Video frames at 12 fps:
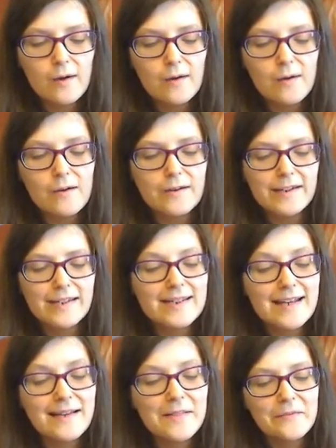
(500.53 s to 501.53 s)
or you can
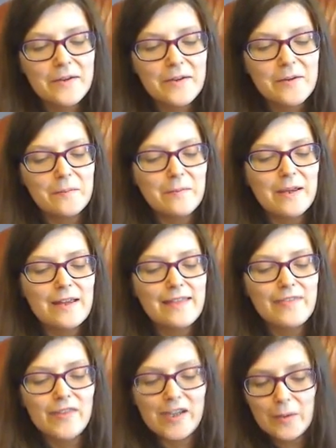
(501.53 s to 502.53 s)
dial a phone number
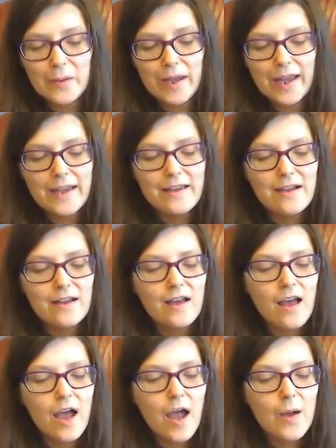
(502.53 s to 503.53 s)
in the UK
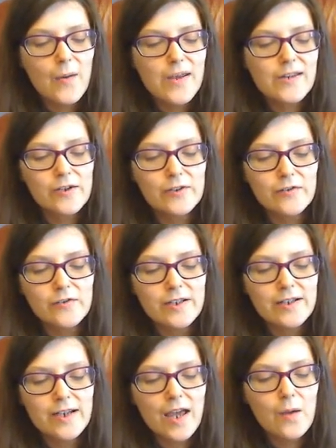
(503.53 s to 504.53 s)

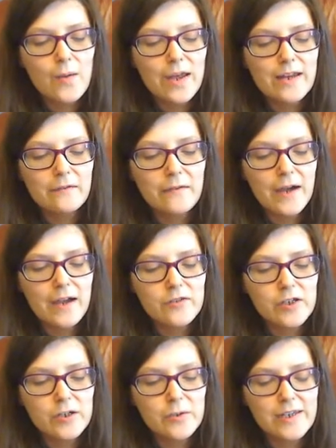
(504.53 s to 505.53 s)
0800
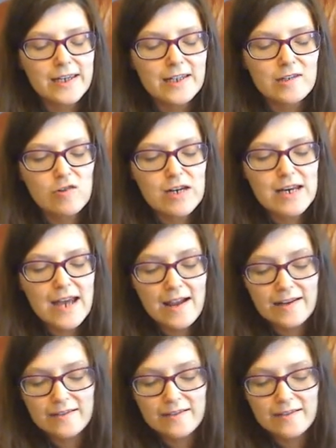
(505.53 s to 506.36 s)
0852 639.